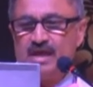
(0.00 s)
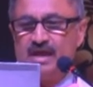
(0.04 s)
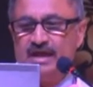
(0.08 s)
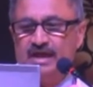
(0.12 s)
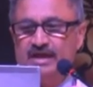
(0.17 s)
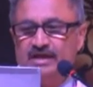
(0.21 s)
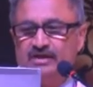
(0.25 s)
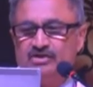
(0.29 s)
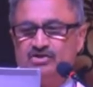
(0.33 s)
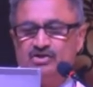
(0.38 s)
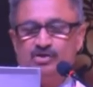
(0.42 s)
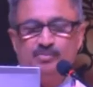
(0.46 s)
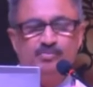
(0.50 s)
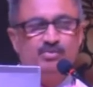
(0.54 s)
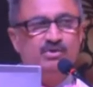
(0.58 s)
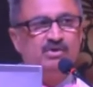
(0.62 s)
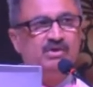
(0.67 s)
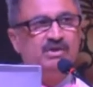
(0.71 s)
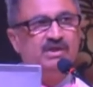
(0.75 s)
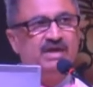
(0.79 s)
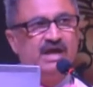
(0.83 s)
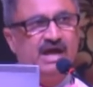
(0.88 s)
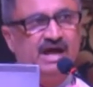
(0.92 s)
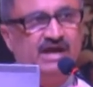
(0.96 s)
And
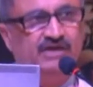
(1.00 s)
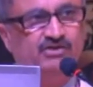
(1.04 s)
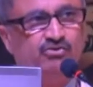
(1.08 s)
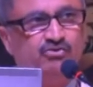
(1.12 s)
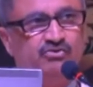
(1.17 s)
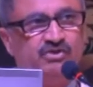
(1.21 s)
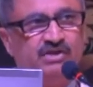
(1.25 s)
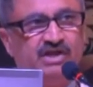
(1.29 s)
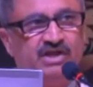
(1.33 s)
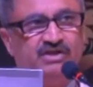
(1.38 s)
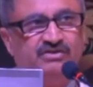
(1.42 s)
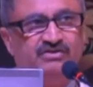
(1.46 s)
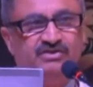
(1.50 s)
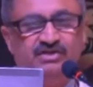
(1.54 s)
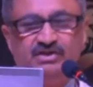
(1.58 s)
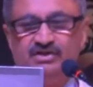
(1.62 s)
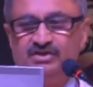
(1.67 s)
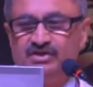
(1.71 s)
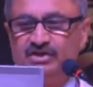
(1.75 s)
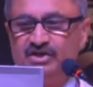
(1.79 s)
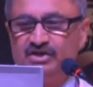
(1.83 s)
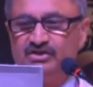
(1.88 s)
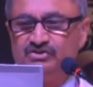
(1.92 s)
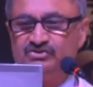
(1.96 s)
typically I use an
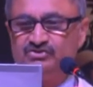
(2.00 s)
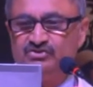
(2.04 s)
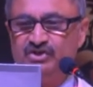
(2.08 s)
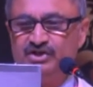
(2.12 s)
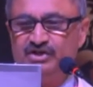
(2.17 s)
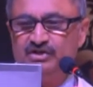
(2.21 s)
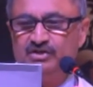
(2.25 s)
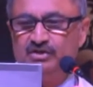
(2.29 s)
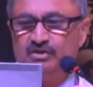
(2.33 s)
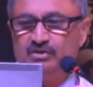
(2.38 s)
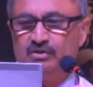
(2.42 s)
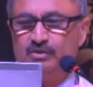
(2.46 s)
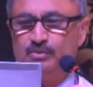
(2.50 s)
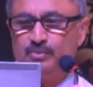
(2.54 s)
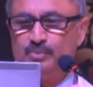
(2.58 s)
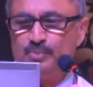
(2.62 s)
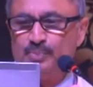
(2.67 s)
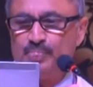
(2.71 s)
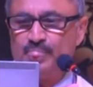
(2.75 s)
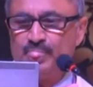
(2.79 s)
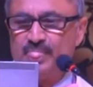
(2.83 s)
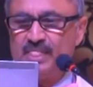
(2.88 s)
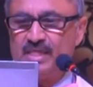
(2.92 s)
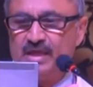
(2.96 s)
18-gauge needle,
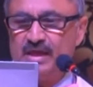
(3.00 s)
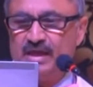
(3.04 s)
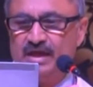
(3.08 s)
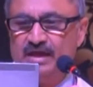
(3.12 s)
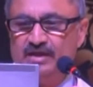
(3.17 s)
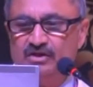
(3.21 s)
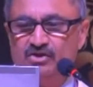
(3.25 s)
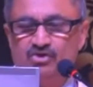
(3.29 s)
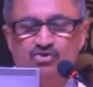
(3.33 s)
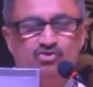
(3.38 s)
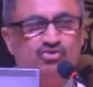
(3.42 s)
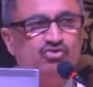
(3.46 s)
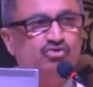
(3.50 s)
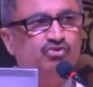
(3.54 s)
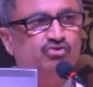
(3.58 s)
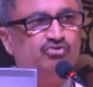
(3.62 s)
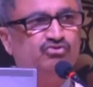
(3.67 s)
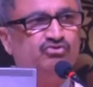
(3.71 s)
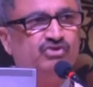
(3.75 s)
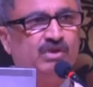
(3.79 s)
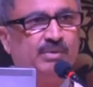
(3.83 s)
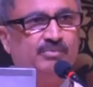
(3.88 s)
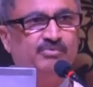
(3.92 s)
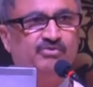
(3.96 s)
and you do
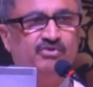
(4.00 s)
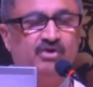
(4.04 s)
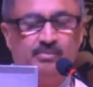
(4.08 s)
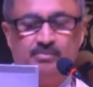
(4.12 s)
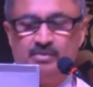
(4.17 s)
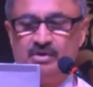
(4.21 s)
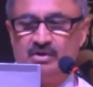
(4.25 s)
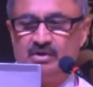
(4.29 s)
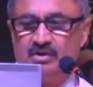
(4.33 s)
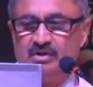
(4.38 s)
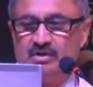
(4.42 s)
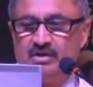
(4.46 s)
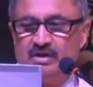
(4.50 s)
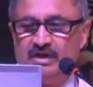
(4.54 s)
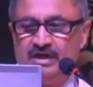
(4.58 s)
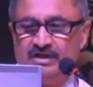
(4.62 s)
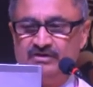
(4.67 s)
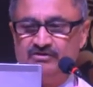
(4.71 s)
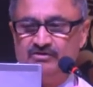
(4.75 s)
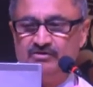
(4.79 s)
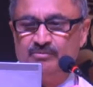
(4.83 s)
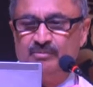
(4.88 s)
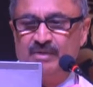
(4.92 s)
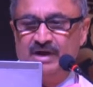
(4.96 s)
subdermal
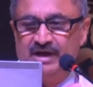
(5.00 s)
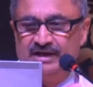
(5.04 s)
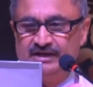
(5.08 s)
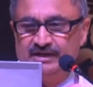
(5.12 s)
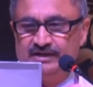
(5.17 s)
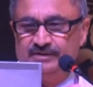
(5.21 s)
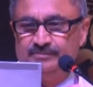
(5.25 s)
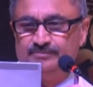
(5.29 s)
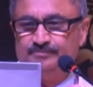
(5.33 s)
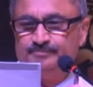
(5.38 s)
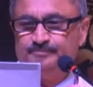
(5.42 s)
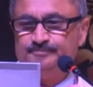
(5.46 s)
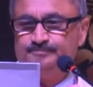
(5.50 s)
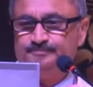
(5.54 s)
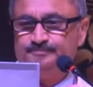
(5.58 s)
undermining,